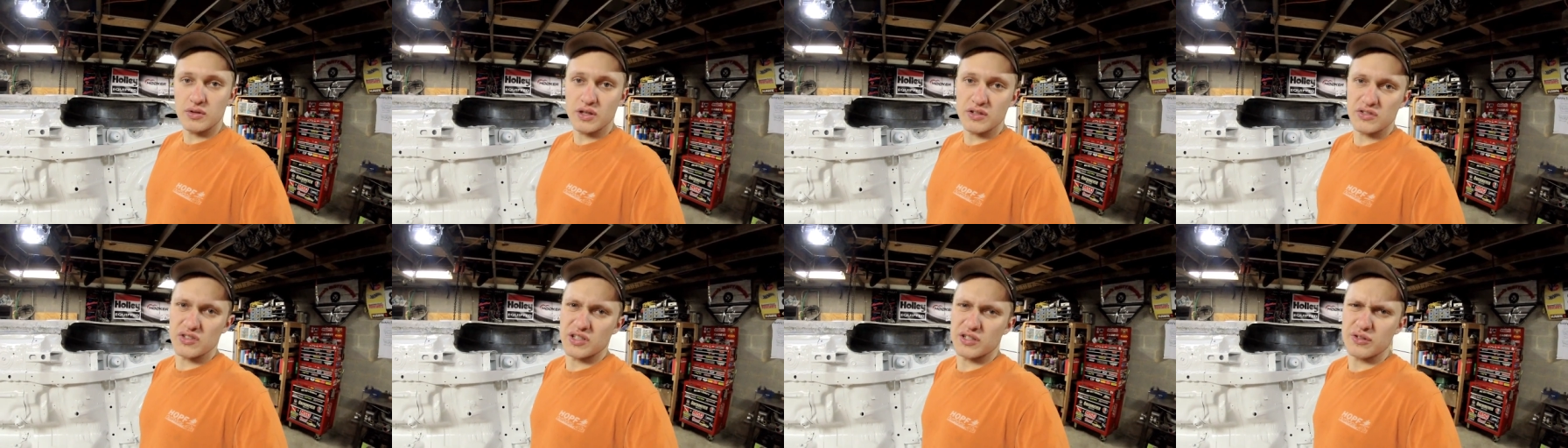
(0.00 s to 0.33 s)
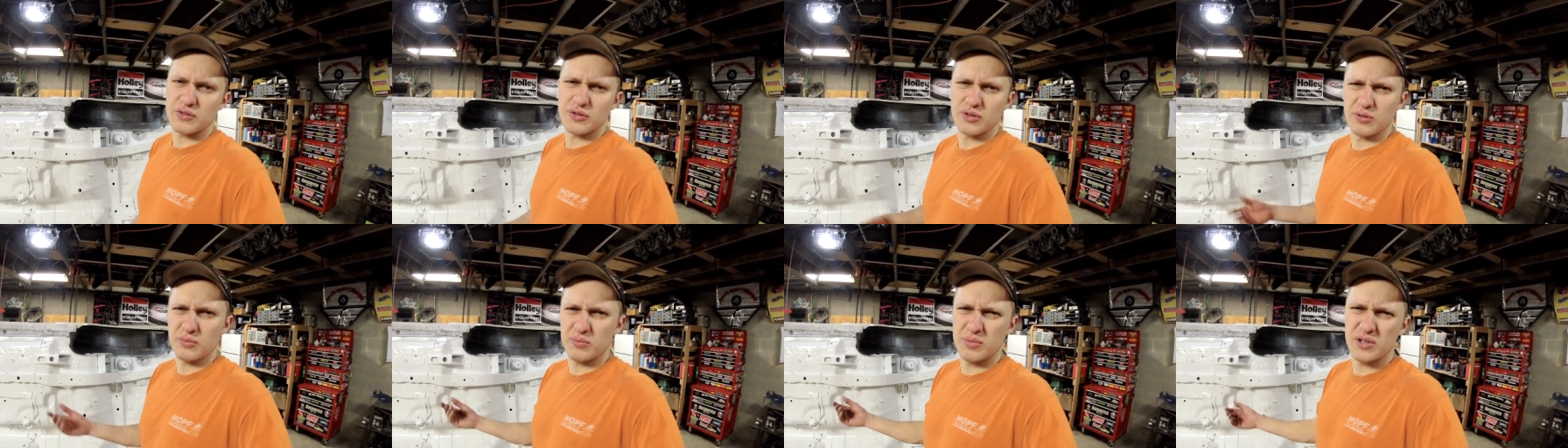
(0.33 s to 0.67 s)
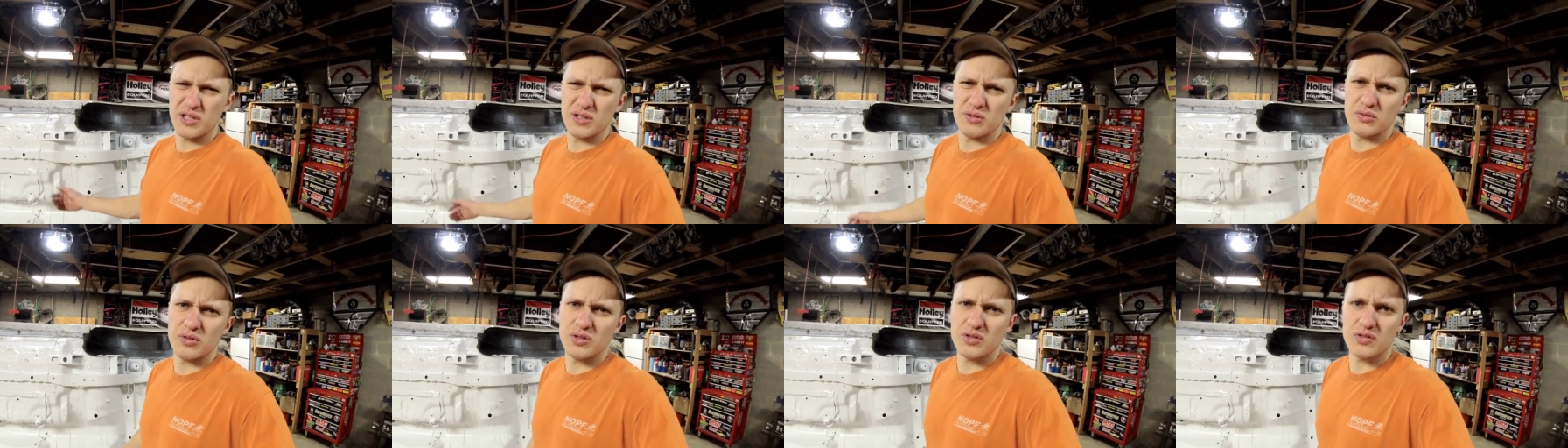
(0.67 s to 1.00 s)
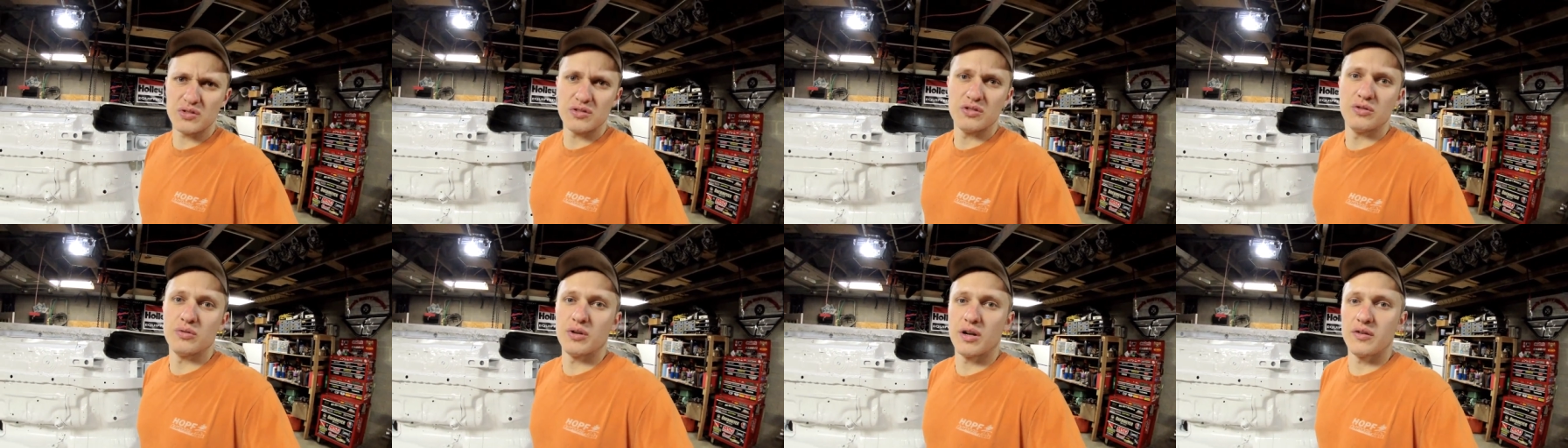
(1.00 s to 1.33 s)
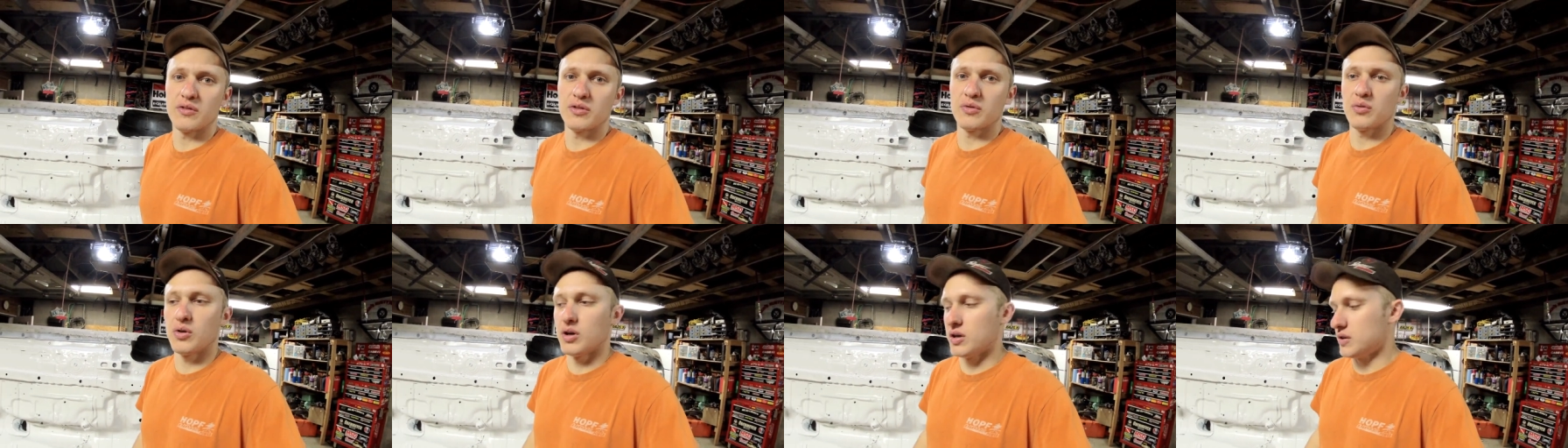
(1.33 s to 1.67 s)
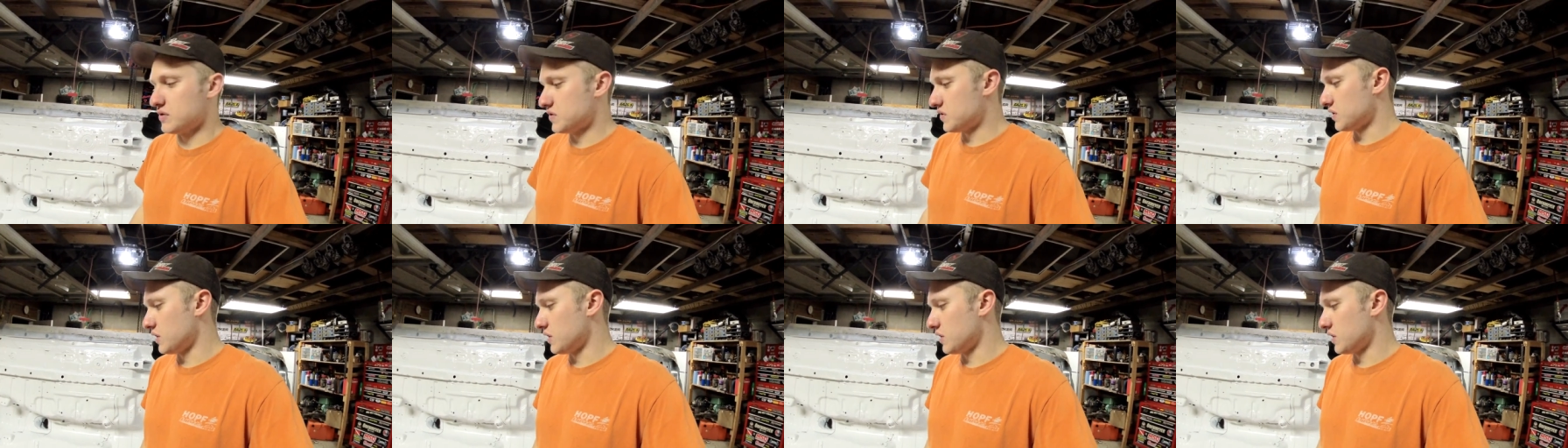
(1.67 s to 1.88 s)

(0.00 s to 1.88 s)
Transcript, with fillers: Whereas like Group B was do whatever you want.